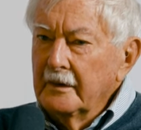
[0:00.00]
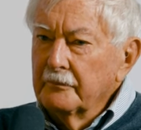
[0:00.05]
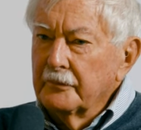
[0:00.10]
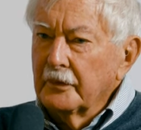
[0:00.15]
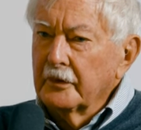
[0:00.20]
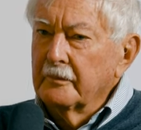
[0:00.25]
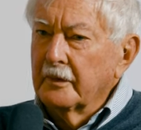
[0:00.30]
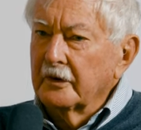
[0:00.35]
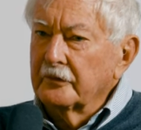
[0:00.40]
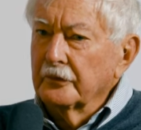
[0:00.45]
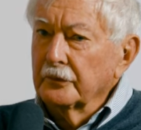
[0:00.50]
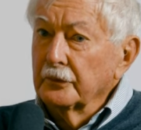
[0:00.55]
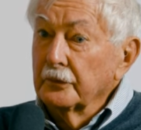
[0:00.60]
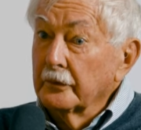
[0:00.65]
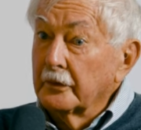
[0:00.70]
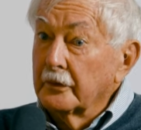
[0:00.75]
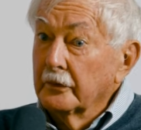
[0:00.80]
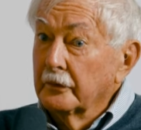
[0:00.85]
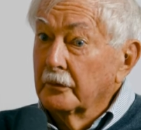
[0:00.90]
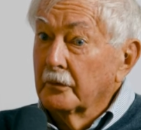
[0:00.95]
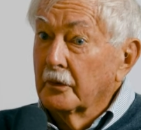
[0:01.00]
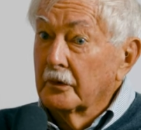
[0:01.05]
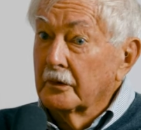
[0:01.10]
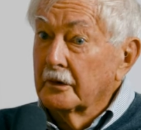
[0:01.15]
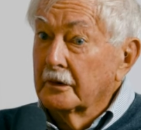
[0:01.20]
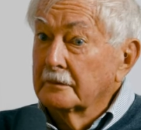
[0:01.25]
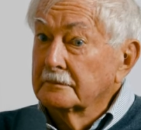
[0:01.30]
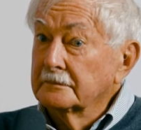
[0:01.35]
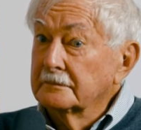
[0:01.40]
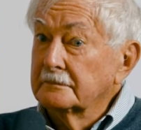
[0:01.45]
Pretty much all the
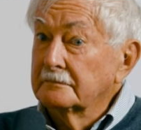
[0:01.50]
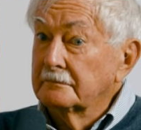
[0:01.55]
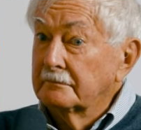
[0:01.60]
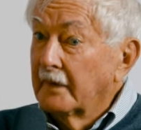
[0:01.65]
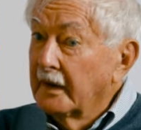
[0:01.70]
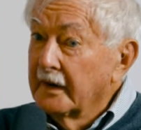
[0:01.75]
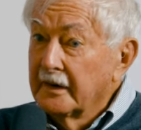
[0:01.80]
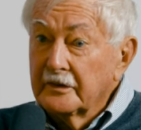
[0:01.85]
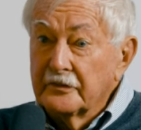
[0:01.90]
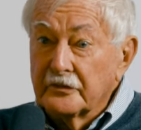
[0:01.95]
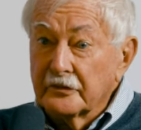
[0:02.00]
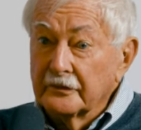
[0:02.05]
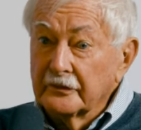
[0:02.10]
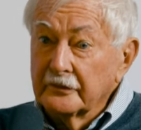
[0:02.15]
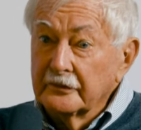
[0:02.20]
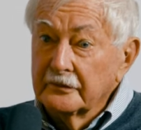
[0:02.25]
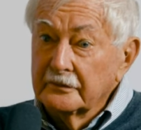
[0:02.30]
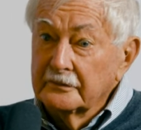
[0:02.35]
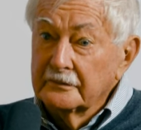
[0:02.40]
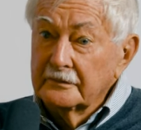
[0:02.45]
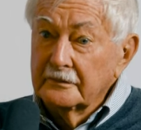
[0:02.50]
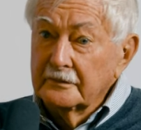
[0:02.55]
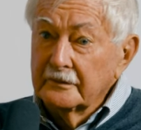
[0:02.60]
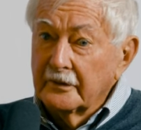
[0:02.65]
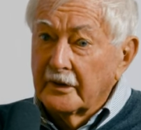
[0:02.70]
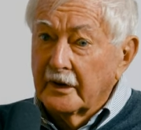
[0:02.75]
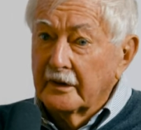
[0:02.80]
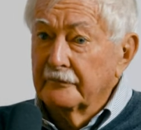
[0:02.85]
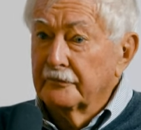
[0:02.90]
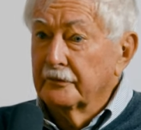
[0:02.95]
Coonawarra managers
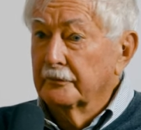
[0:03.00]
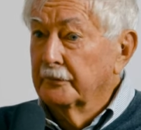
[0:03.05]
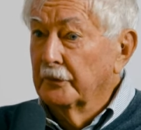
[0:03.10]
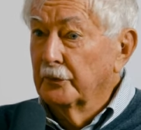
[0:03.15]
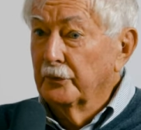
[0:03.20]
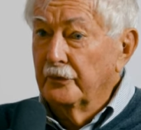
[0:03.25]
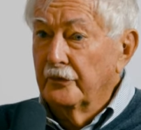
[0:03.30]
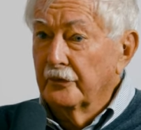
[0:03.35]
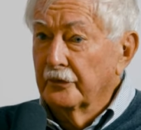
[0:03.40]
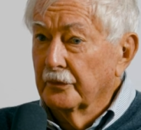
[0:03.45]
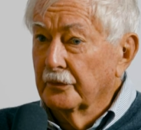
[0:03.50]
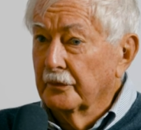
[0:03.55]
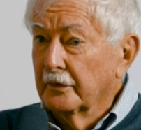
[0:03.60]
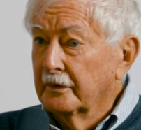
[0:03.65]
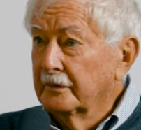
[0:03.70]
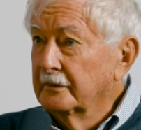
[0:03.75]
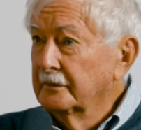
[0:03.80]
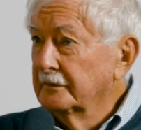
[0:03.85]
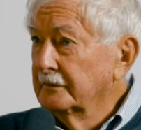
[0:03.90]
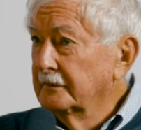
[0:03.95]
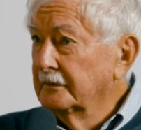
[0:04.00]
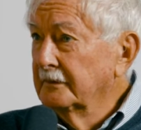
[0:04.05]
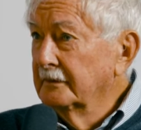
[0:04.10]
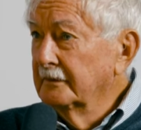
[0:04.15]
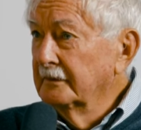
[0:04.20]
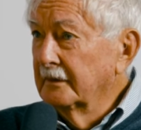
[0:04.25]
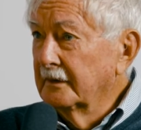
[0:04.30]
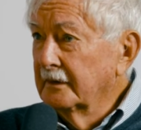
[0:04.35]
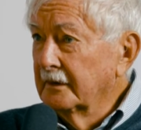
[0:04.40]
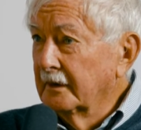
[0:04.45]
came from Mildura
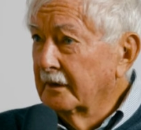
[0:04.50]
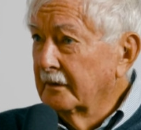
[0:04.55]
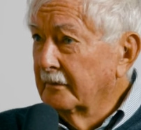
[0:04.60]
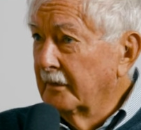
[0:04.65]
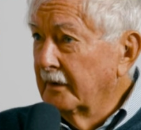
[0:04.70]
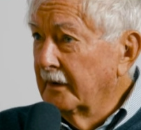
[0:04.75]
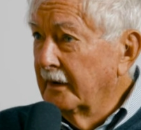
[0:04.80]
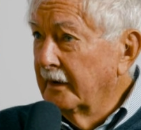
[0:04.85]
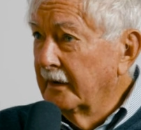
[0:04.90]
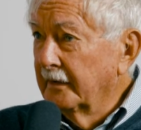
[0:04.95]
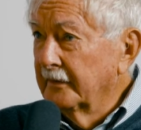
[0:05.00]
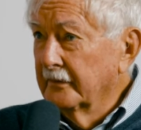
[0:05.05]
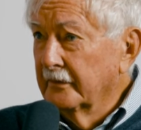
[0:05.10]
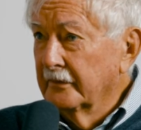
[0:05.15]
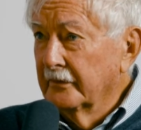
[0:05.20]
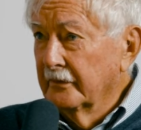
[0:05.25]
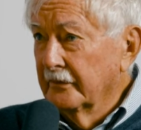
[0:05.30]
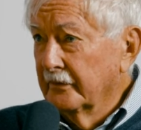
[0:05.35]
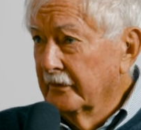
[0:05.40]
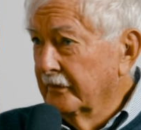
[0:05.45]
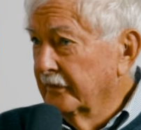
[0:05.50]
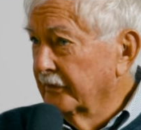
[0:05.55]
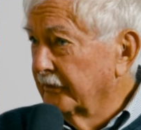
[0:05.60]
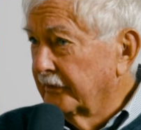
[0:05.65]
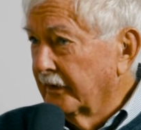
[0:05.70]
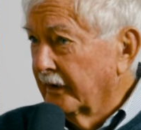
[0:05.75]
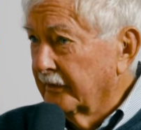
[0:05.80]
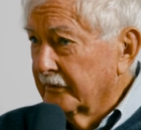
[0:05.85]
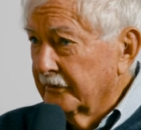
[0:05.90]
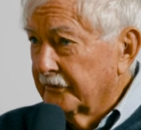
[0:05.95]
um, and the
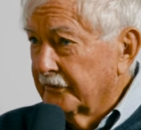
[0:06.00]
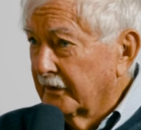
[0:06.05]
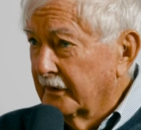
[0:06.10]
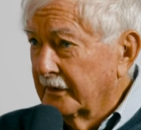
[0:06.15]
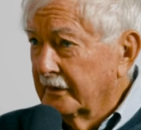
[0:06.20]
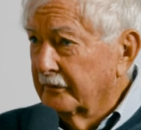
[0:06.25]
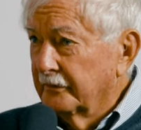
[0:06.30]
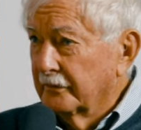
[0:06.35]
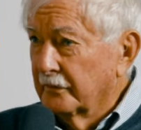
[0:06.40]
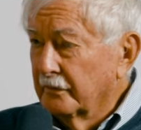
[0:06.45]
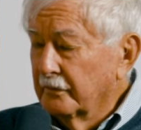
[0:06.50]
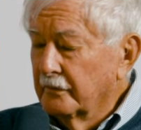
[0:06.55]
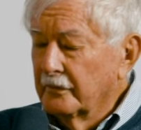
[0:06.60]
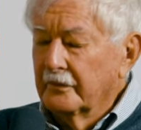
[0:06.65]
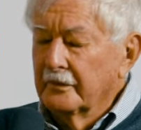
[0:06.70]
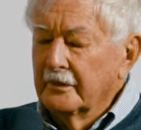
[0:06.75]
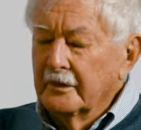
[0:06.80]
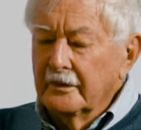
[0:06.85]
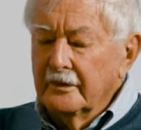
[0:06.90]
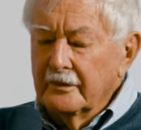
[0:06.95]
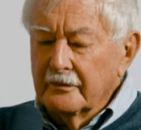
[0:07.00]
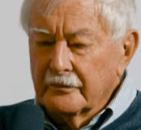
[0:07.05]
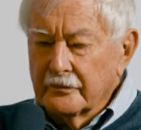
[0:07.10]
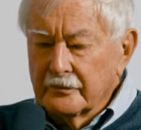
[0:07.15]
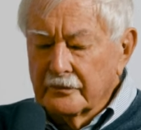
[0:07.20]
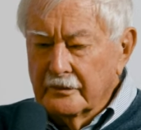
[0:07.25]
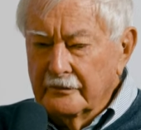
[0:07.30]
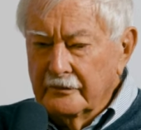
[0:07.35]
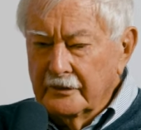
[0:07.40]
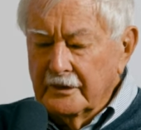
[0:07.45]
South Australian
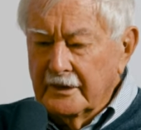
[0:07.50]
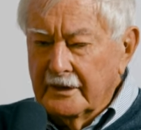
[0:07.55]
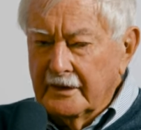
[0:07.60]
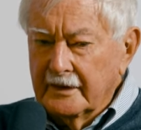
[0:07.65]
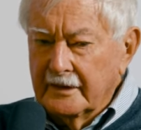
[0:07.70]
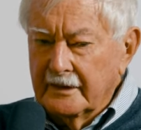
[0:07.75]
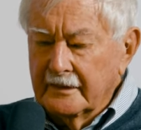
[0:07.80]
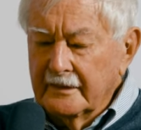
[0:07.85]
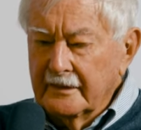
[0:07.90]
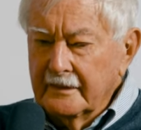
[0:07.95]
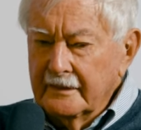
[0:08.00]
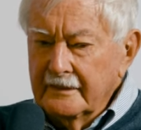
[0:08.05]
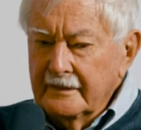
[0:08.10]
Riverland.